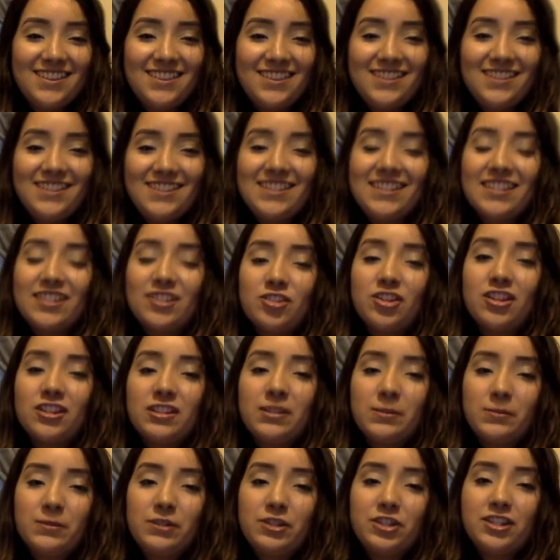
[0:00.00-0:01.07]
The sixth
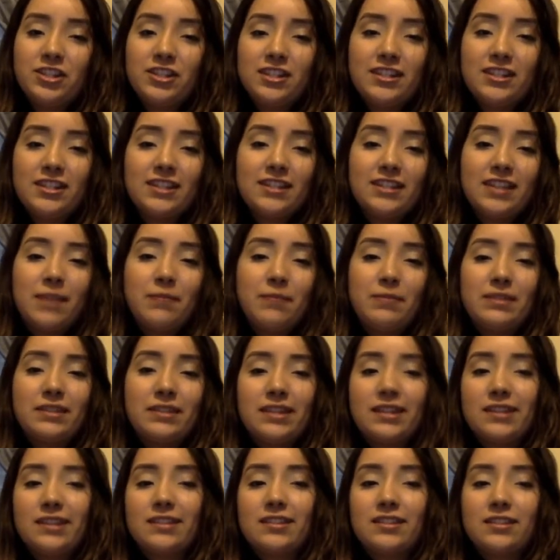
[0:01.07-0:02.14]
transmission is
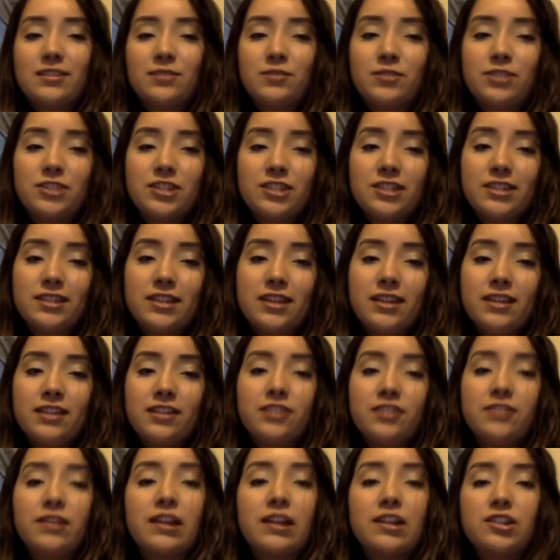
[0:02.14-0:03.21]
epistasis, which is the
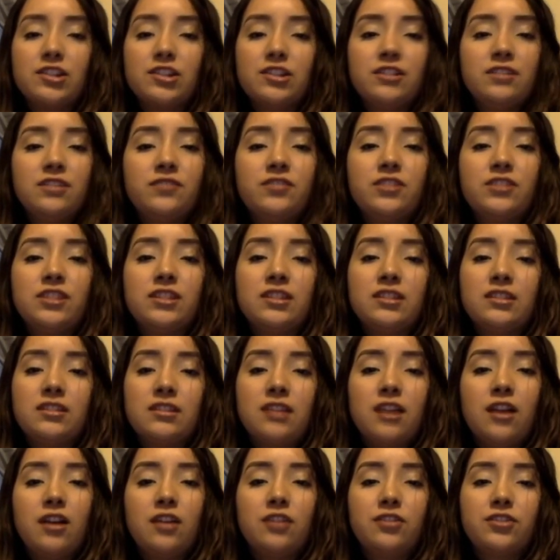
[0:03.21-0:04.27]
interaction of genes
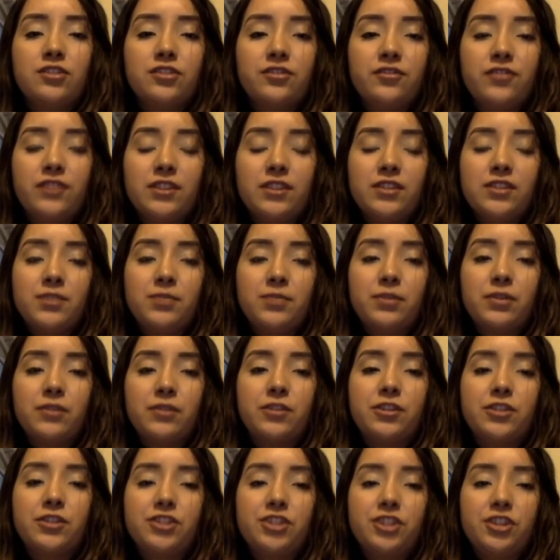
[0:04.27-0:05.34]
that alter phenotypic
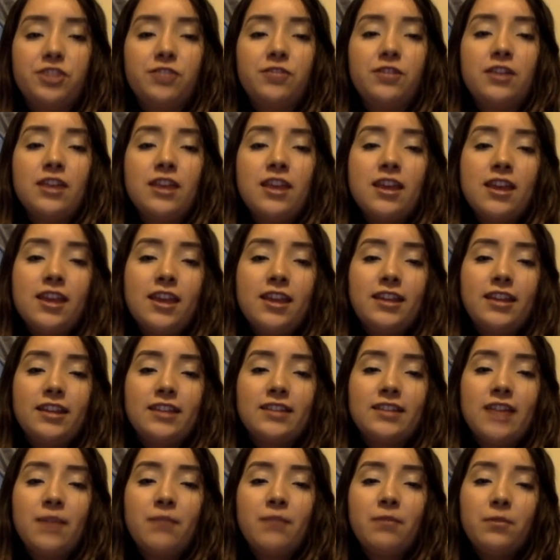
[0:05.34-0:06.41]
ratio. An
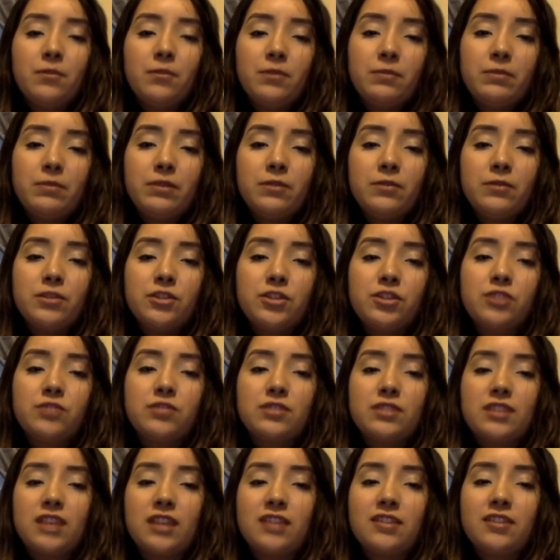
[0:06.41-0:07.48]
example would be when two
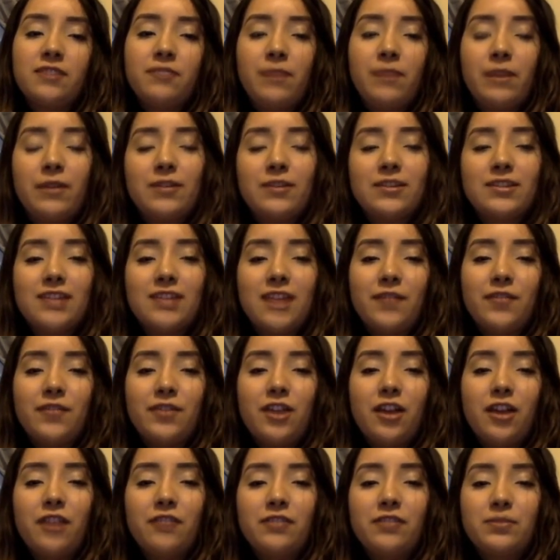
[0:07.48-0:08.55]
recessive parents have
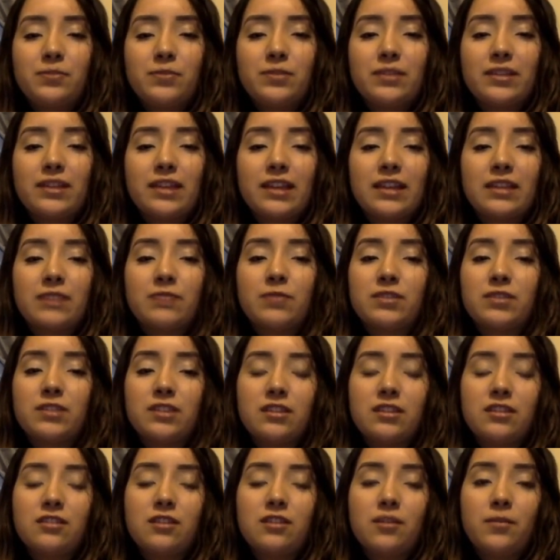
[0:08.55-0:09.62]
an offspring
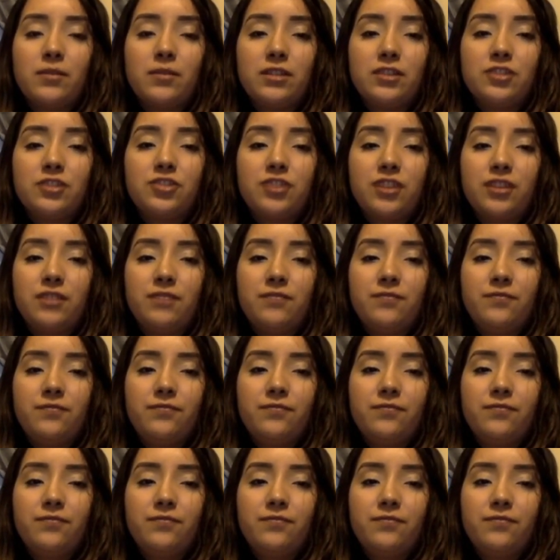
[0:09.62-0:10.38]
expressing the dominant trait.